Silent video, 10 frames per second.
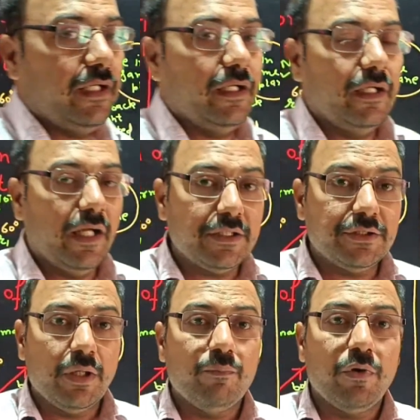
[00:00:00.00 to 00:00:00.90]
a
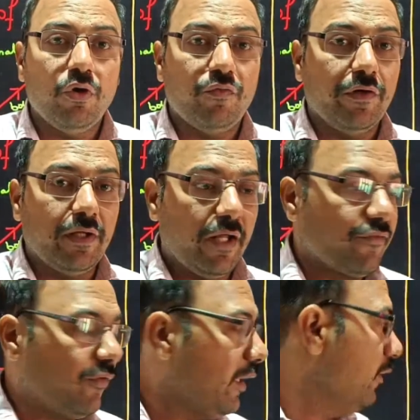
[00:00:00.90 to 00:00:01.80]
example of a
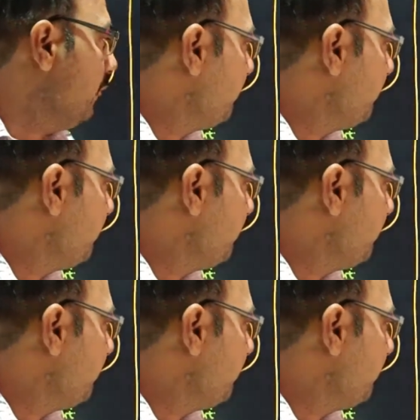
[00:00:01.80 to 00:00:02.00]
glass slide.